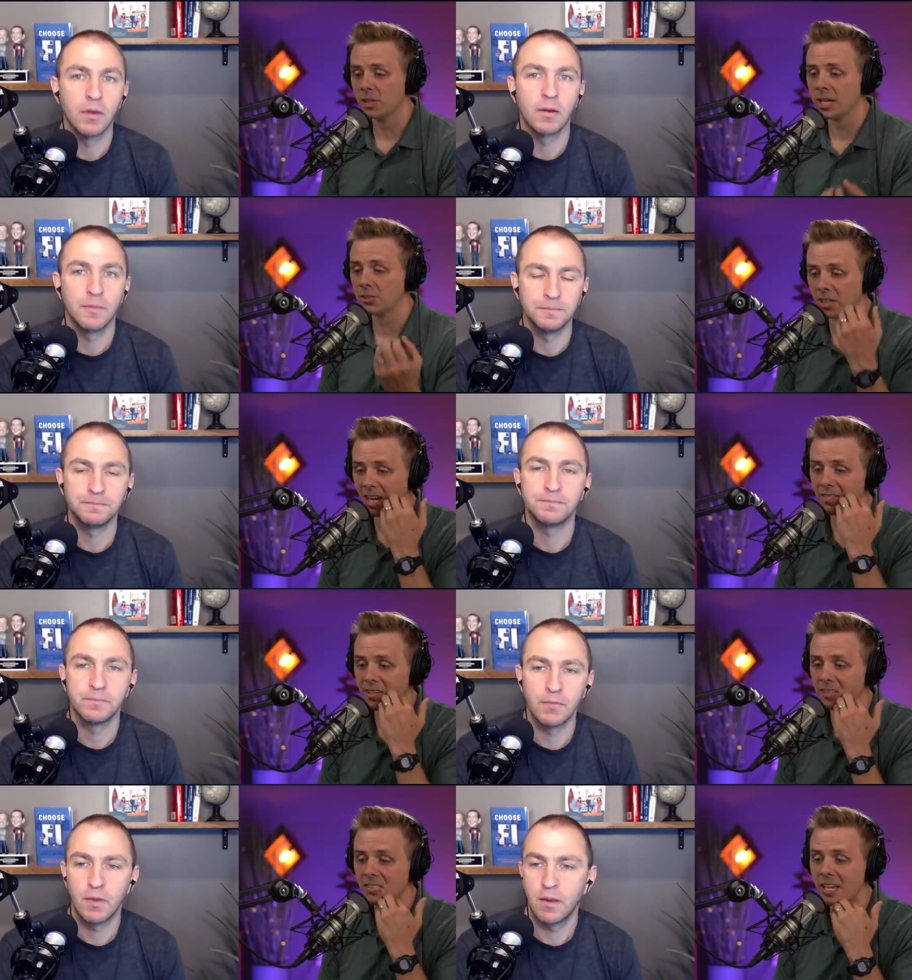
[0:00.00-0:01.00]
Speaker 1: And she actually
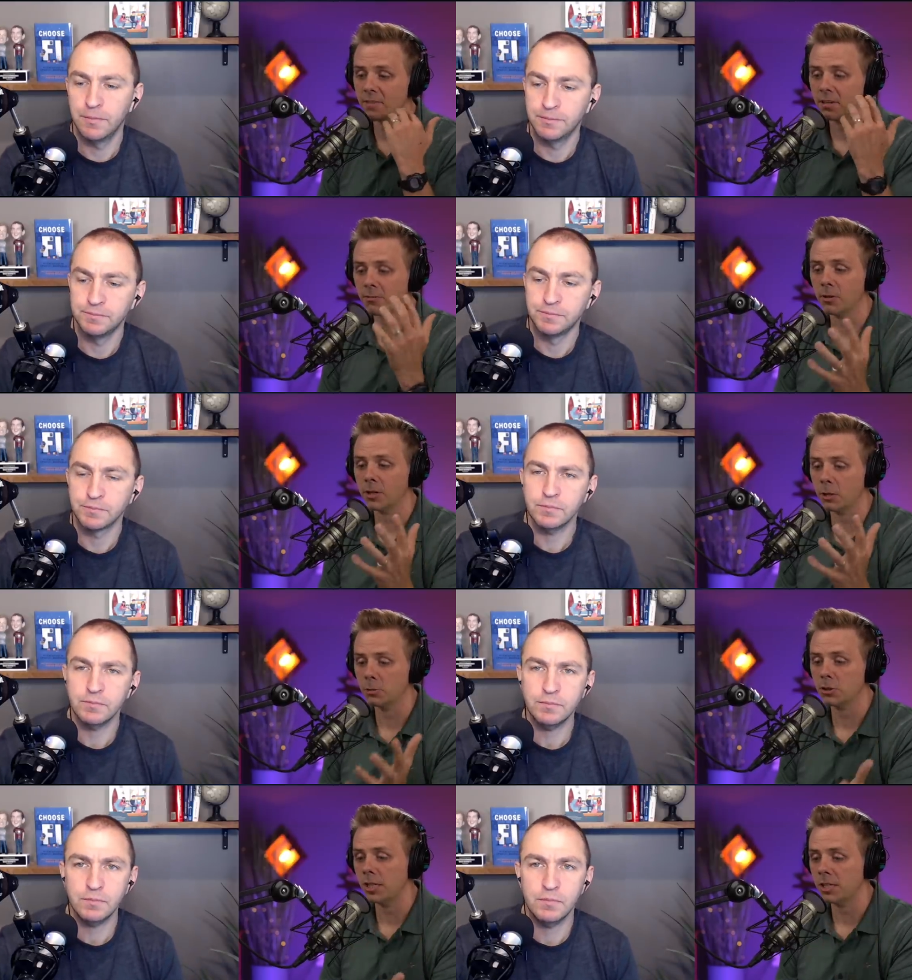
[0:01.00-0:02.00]
gave us seven of her
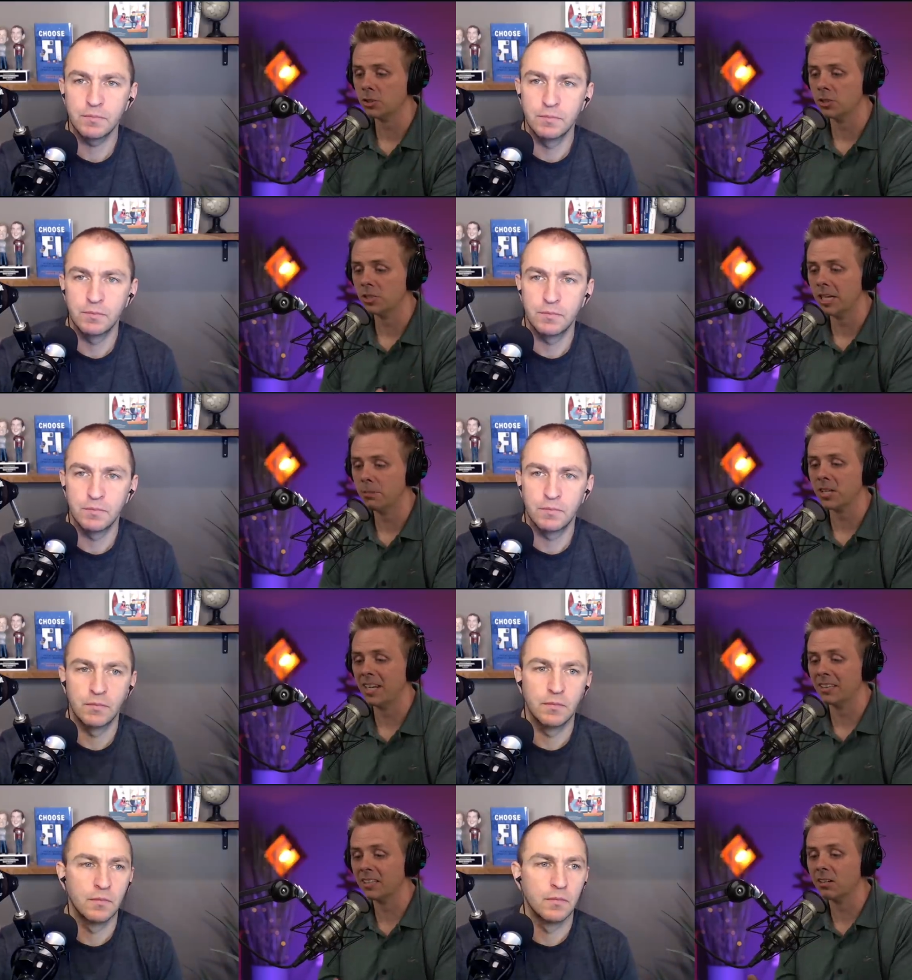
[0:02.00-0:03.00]
negotiation
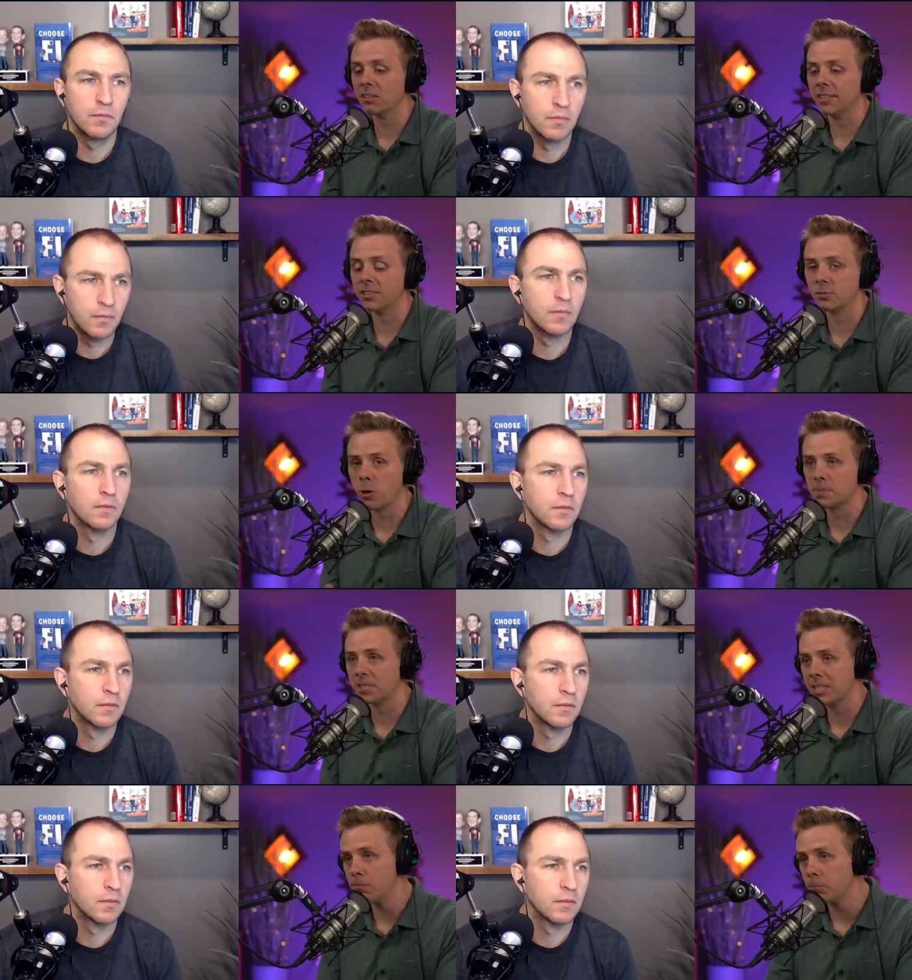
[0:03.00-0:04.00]
tips and literally a
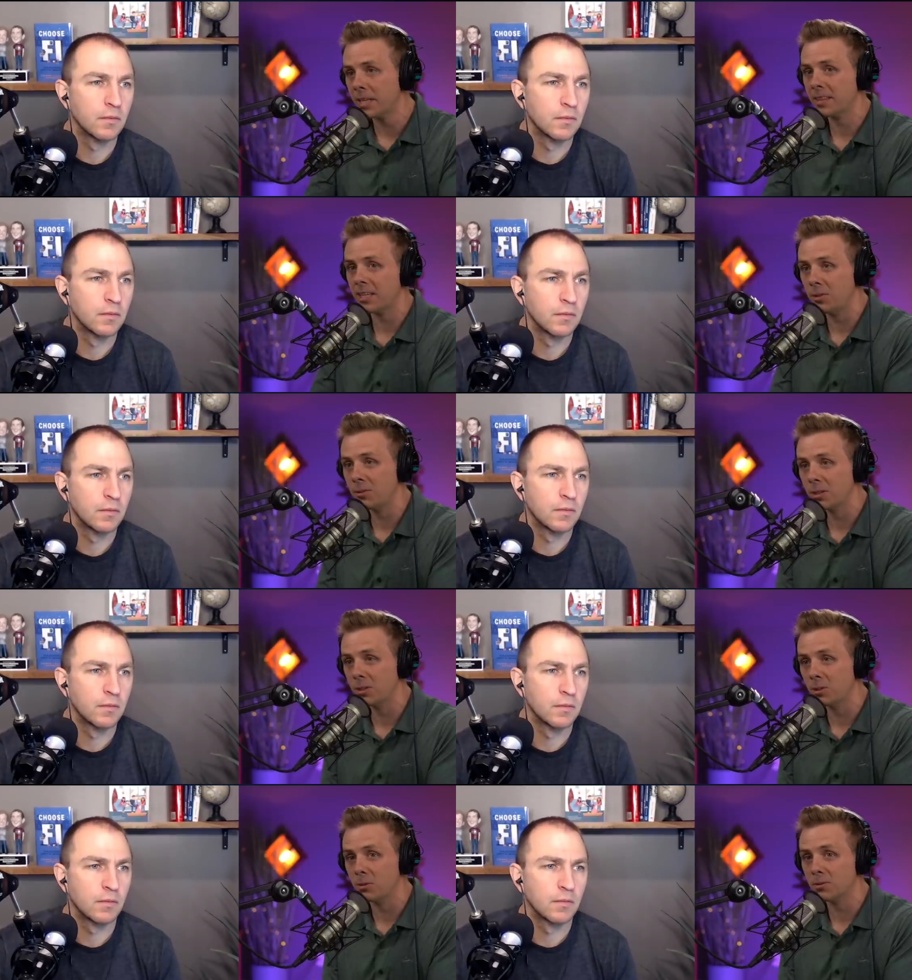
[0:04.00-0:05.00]
script template that you
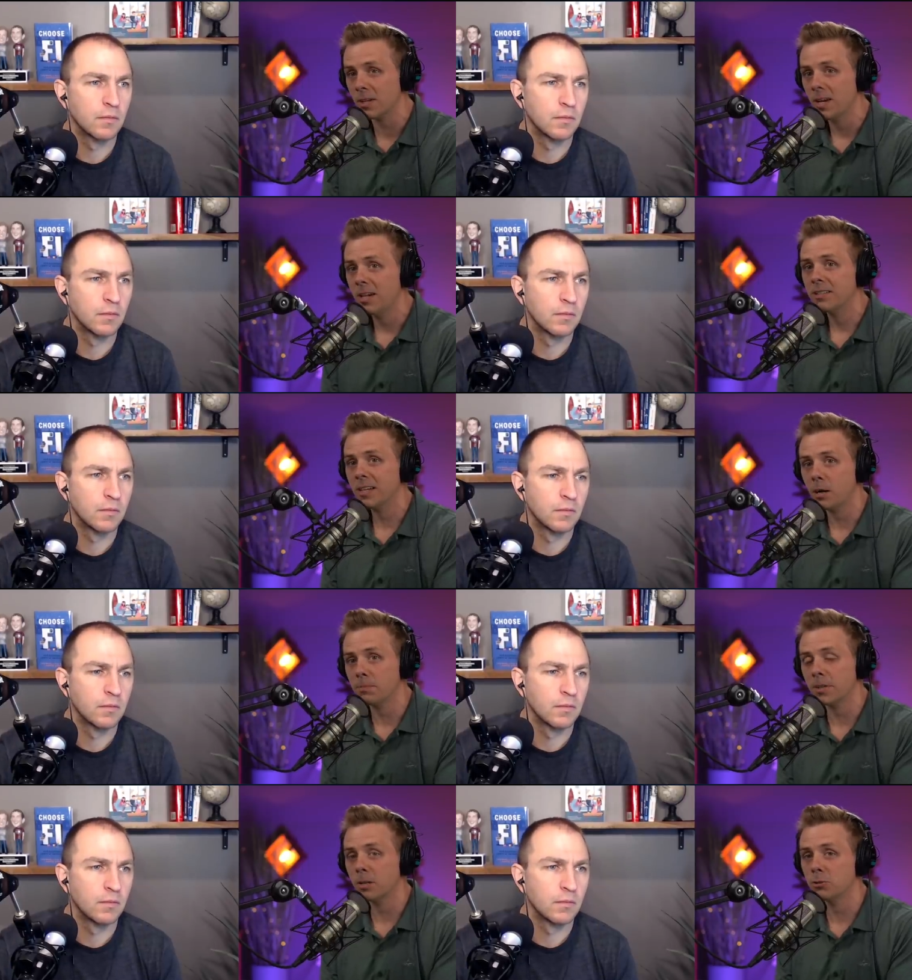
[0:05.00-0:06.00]
can use to
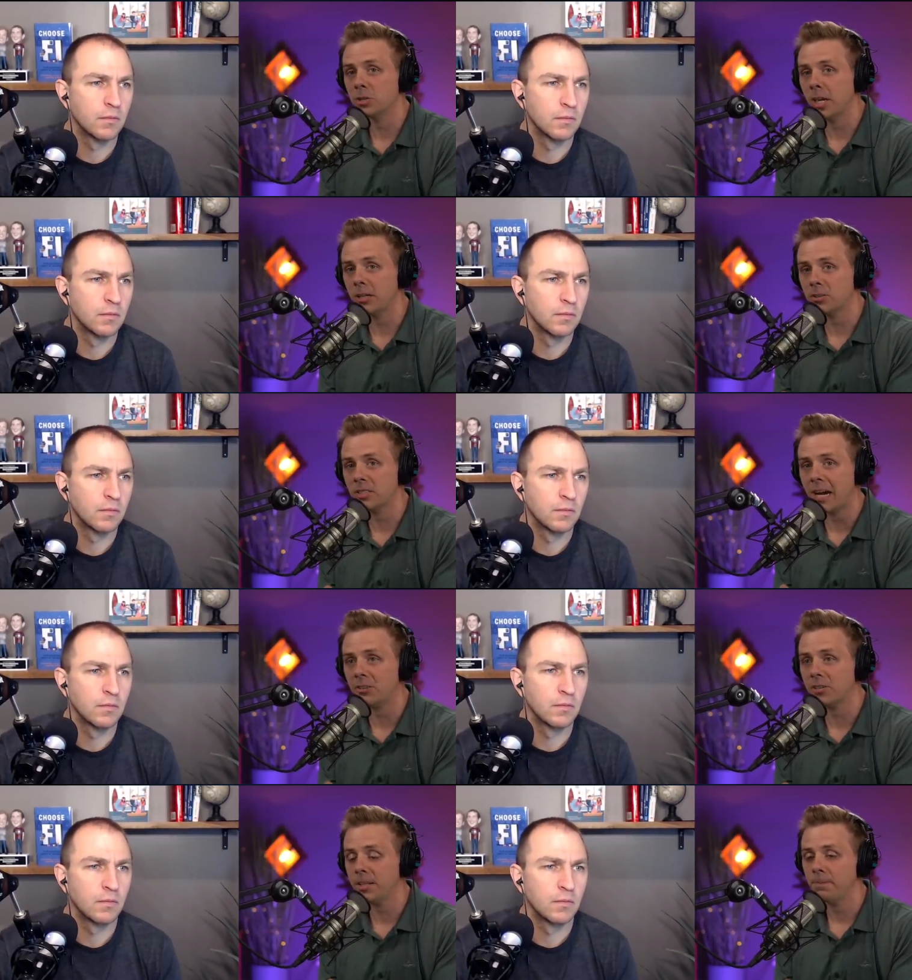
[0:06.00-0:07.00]
help negotiate your
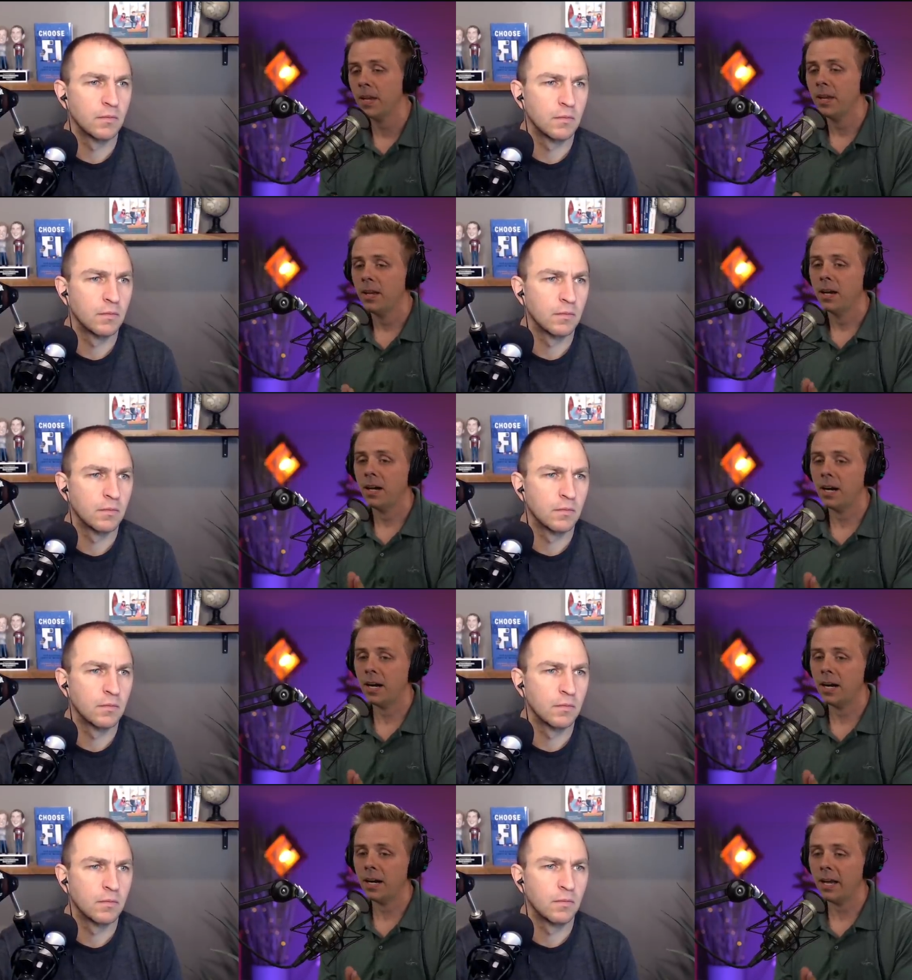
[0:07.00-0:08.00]
salary.
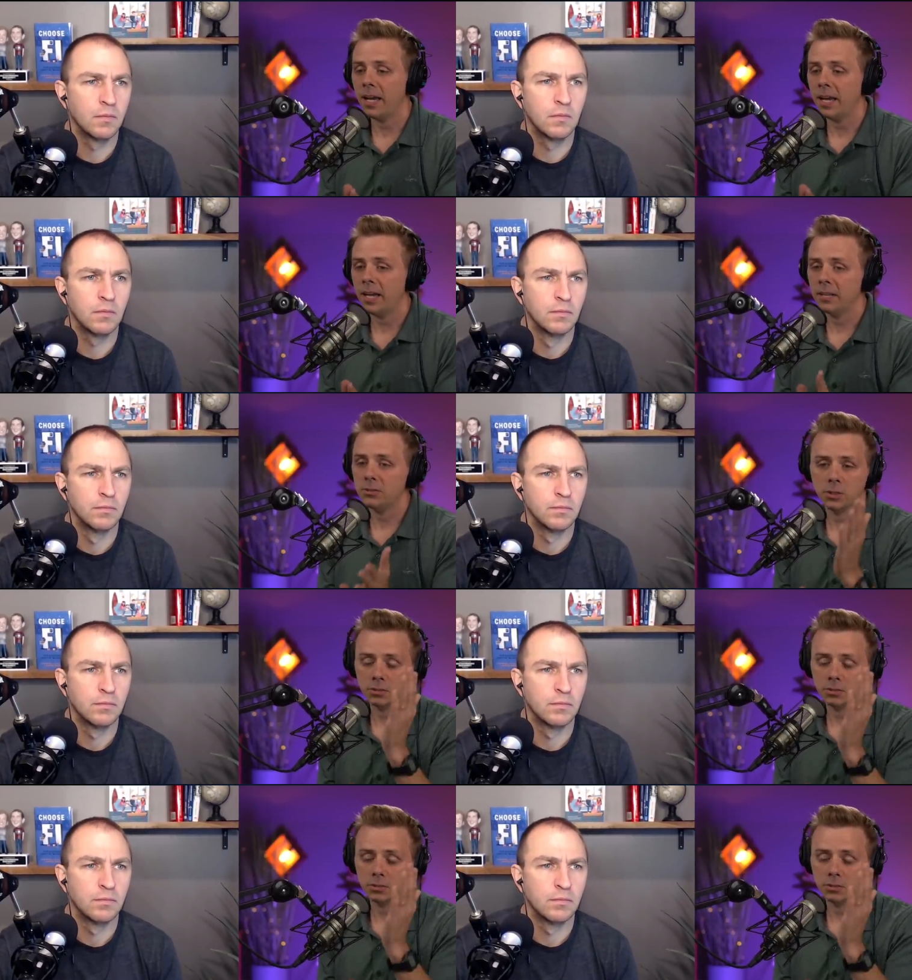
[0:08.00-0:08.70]
Uh, and